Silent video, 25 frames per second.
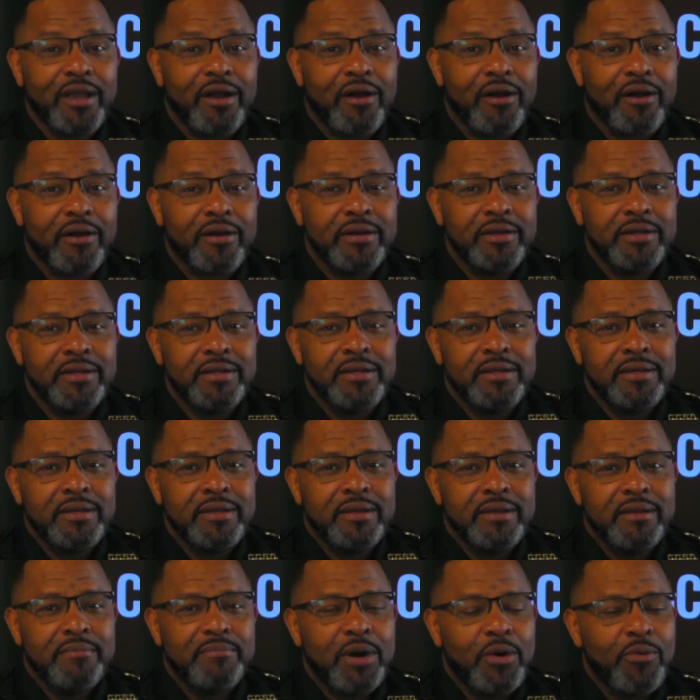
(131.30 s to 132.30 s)
are,
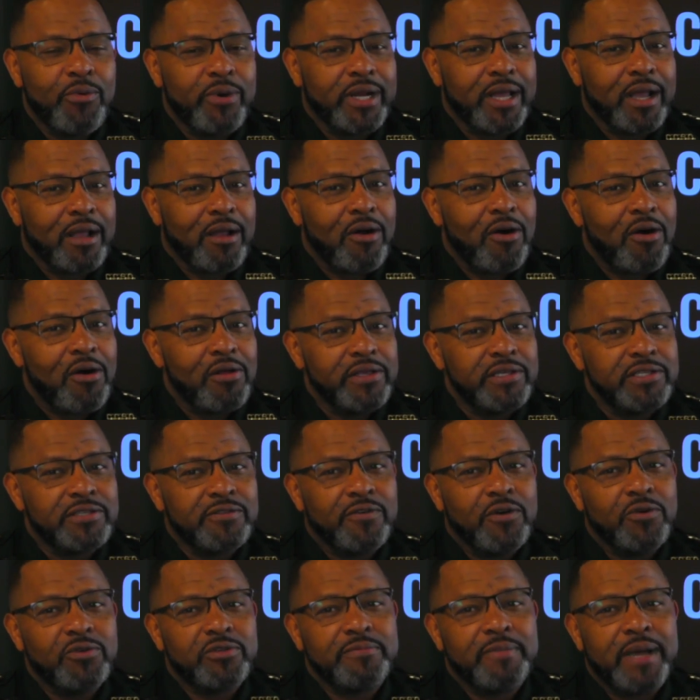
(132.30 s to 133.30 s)
but when I call these
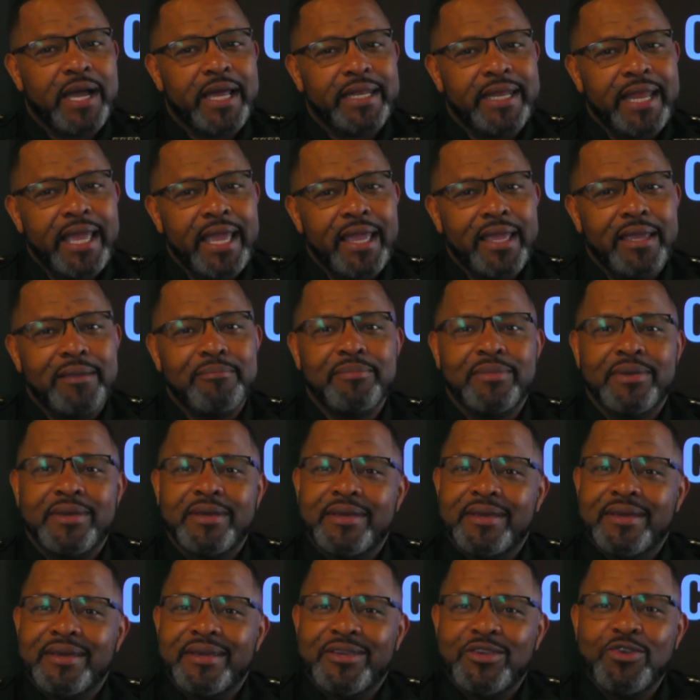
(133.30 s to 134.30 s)
folks by name,
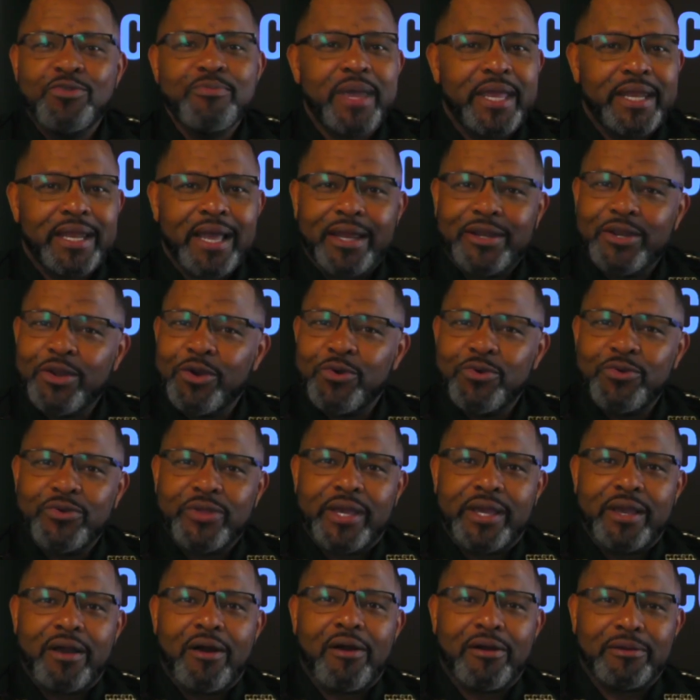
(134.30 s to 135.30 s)
you may not know who
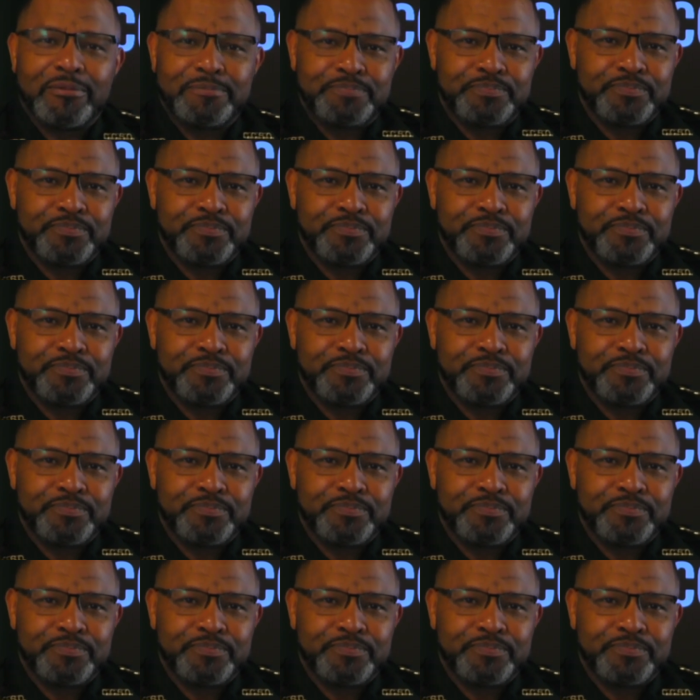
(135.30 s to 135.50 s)
they are.